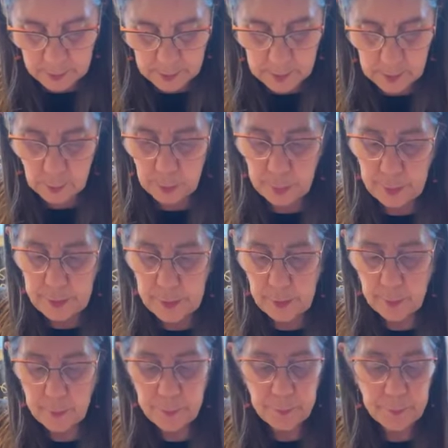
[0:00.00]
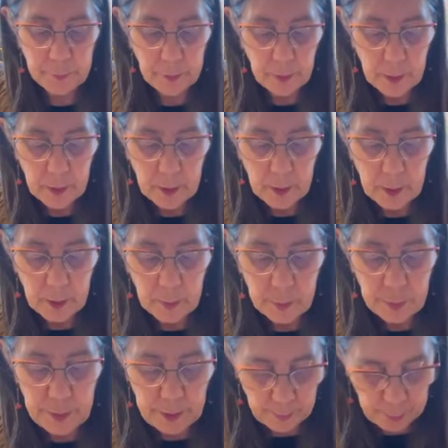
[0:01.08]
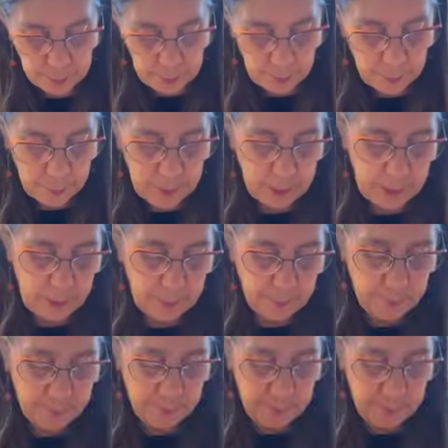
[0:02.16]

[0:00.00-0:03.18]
This is pretty. Pretty, pretty, pretty.